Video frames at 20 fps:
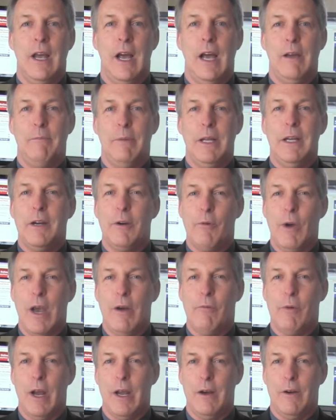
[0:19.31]
I've been a
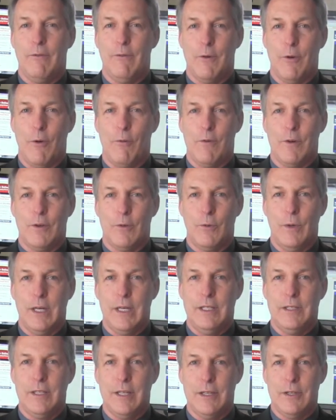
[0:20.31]
grant writer for over
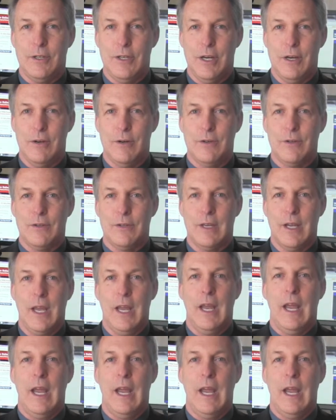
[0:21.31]
26 years,